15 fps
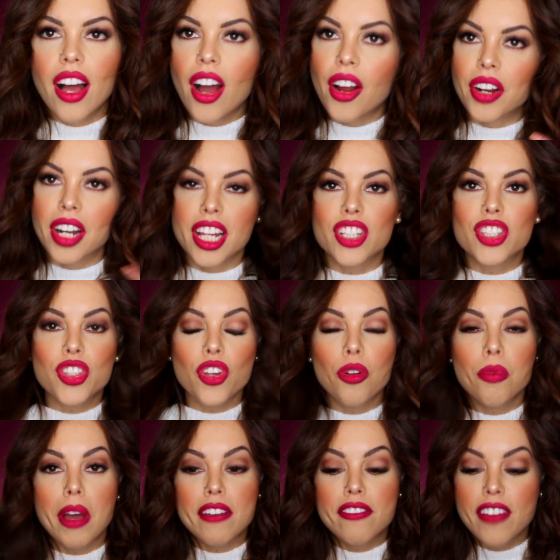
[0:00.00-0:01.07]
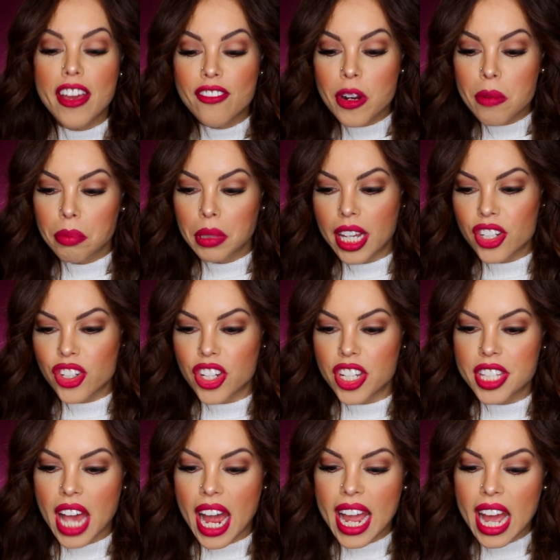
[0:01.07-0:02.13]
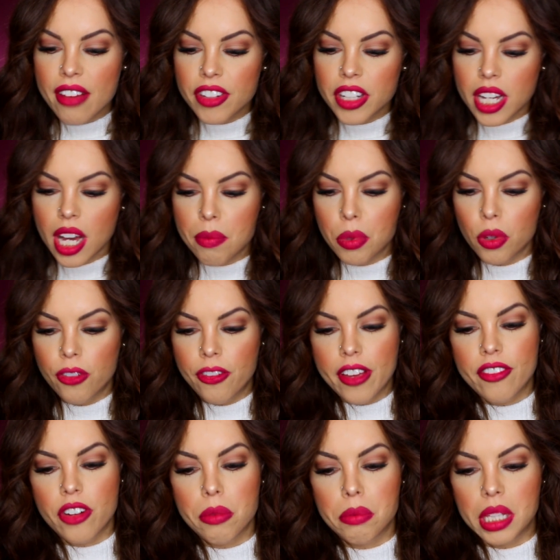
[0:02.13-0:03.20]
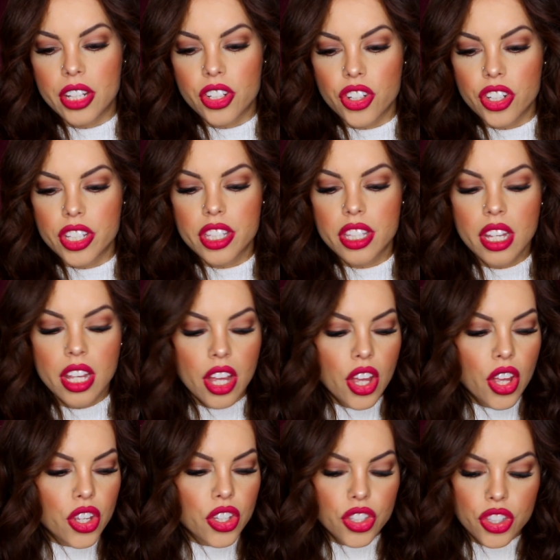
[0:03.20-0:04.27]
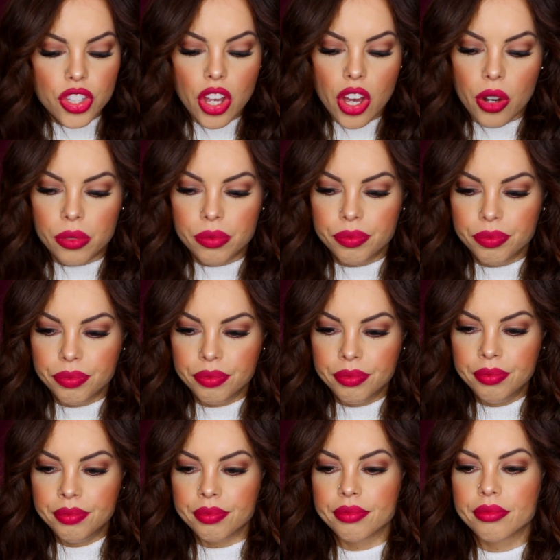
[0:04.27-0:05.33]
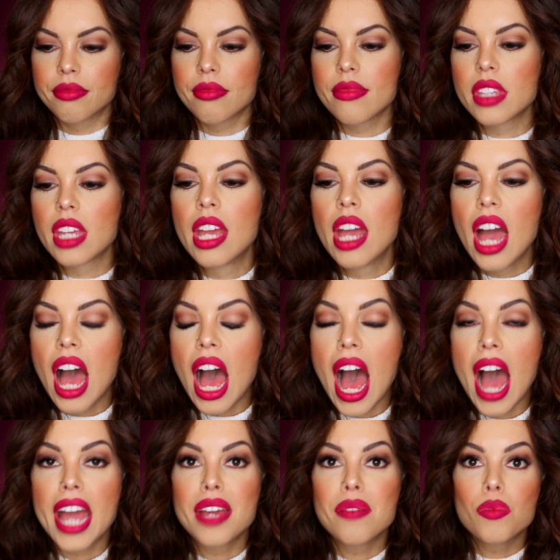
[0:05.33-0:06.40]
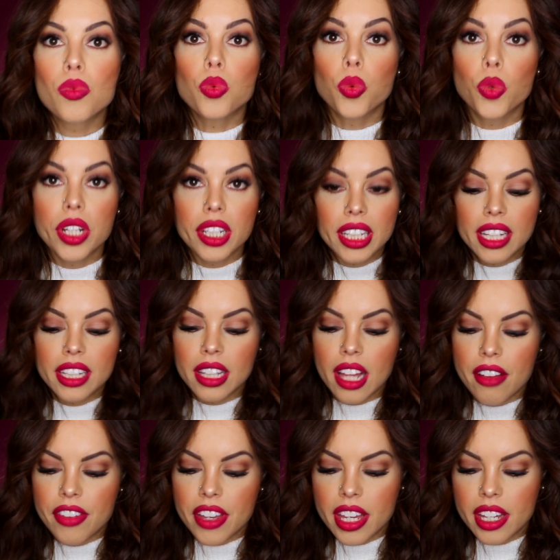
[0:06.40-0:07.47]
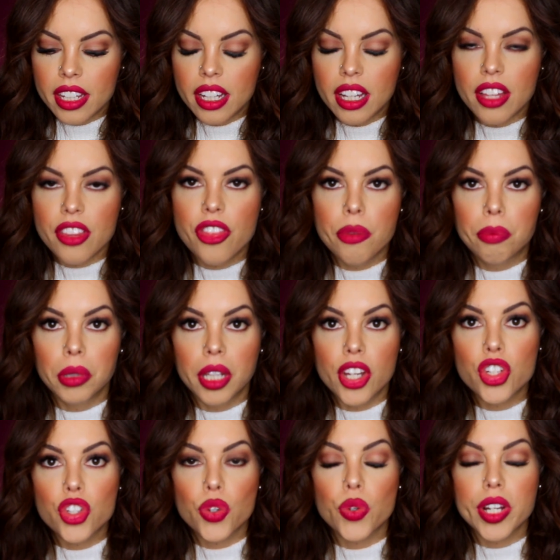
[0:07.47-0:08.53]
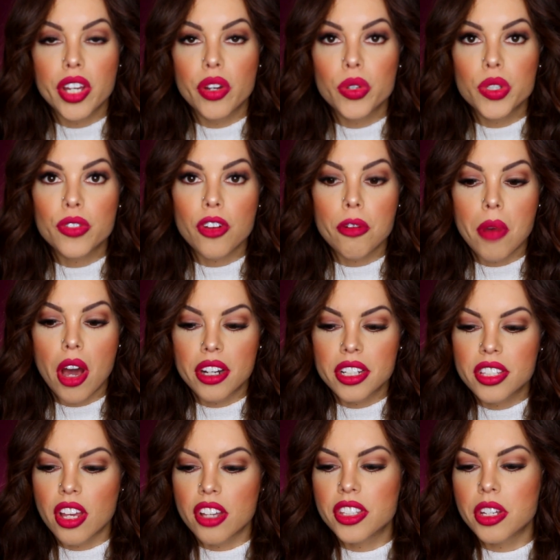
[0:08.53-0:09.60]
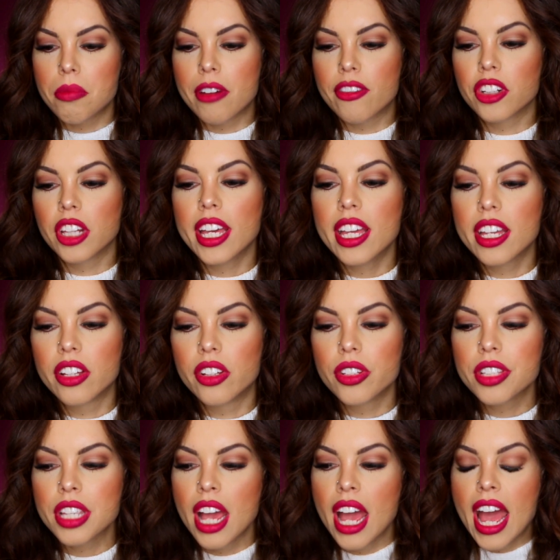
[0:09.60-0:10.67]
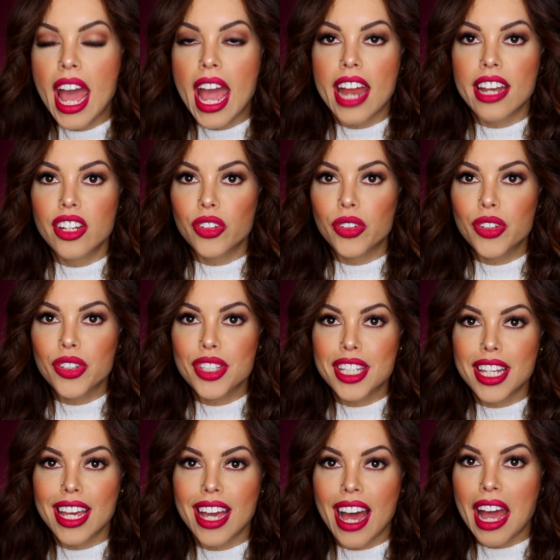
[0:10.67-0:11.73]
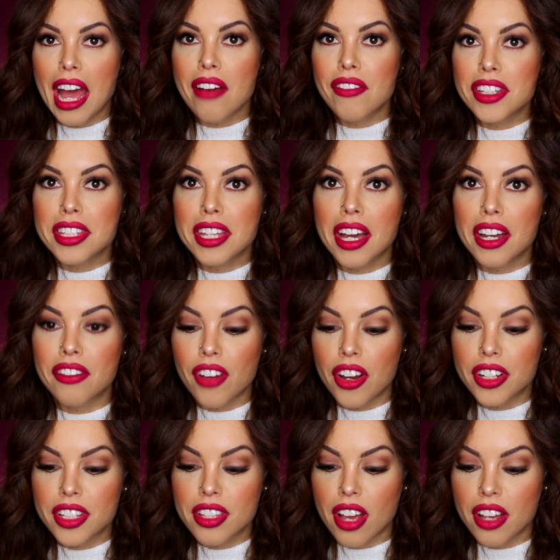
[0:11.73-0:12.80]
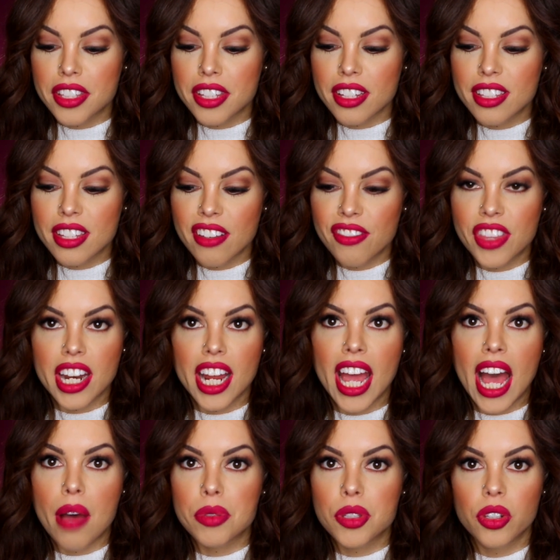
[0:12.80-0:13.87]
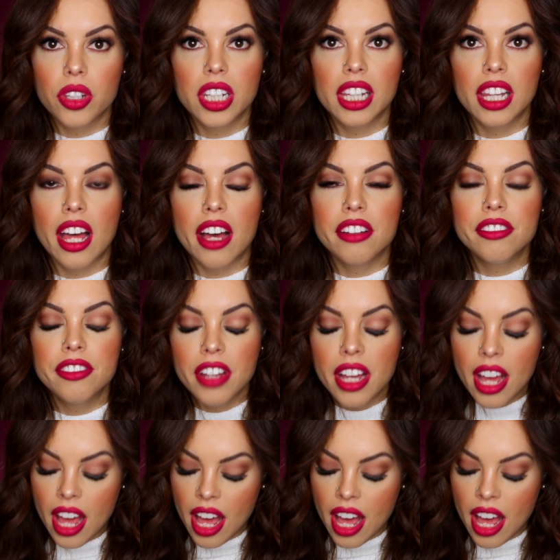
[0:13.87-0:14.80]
Alrighty, so my favorite blushes. I have a couple favorite blushes. So, I am really loving the blush trios from Anastasia Beverly Hills. And you'll see I have a ton of Anastasia stuff that I absolutely love.